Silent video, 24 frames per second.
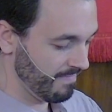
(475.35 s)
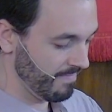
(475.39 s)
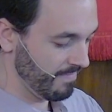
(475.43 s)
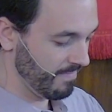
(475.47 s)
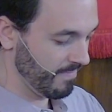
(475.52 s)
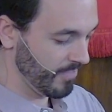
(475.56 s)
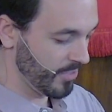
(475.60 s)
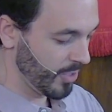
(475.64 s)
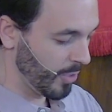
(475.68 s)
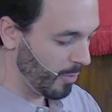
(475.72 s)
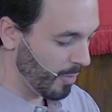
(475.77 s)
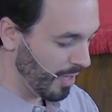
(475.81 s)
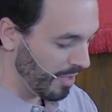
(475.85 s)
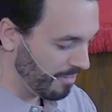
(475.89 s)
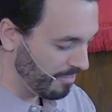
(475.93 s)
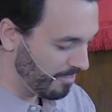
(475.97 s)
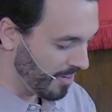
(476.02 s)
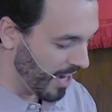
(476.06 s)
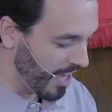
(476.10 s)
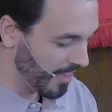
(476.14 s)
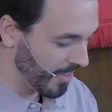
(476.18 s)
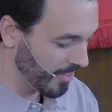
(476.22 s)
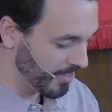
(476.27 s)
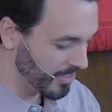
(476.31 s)
So on
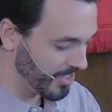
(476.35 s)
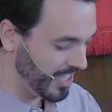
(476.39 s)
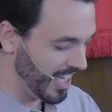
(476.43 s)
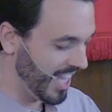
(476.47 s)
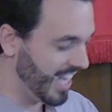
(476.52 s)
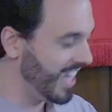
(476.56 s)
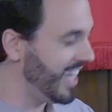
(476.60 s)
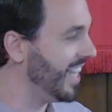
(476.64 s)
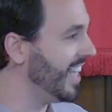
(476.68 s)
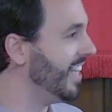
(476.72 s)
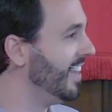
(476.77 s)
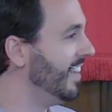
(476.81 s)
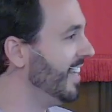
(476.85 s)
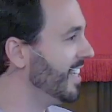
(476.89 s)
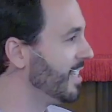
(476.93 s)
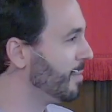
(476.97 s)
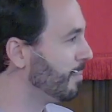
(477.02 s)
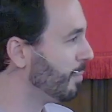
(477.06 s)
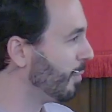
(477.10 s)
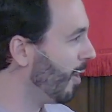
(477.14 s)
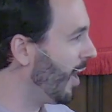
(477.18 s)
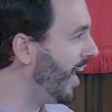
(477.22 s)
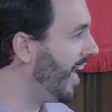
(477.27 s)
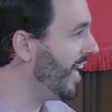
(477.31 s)
Father's Day, in this
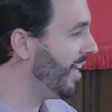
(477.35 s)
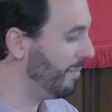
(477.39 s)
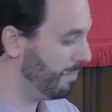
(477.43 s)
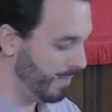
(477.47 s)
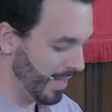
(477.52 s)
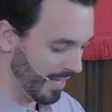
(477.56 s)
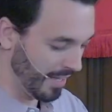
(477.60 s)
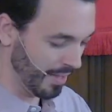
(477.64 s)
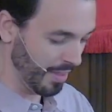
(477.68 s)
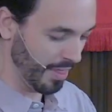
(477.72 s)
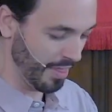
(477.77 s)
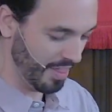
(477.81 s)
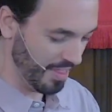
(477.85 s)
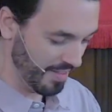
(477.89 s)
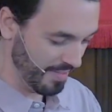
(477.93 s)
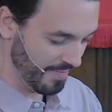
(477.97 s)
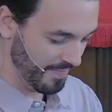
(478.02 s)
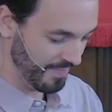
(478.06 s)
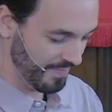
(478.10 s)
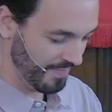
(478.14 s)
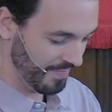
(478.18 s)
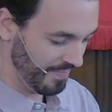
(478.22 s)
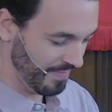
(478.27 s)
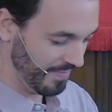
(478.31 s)
Pride Month,
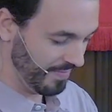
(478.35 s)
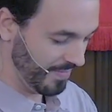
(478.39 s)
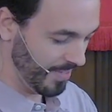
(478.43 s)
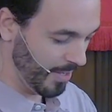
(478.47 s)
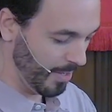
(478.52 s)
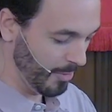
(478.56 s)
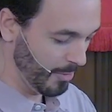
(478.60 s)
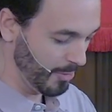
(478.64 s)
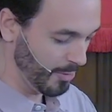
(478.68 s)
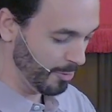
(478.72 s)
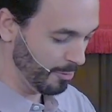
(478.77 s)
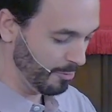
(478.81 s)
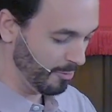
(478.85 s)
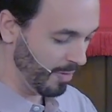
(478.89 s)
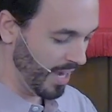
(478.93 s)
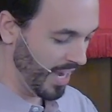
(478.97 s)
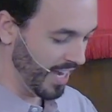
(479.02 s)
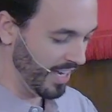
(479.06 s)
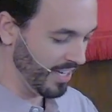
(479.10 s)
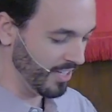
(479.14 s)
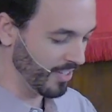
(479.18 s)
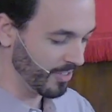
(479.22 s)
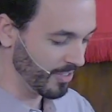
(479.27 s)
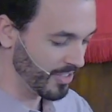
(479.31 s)
those who
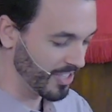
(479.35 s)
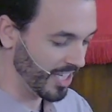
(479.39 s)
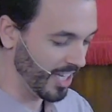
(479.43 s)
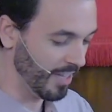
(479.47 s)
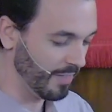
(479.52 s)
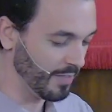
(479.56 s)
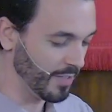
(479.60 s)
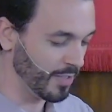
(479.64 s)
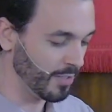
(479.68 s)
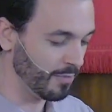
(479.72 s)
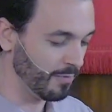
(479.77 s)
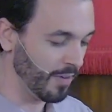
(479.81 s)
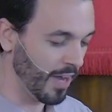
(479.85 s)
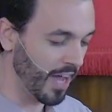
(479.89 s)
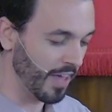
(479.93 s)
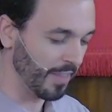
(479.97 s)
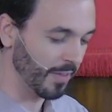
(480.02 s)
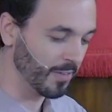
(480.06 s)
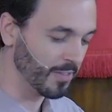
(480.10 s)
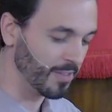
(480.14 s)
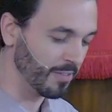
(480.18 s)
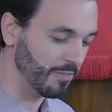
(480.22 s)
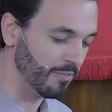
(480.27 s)
find yourselves as fathers and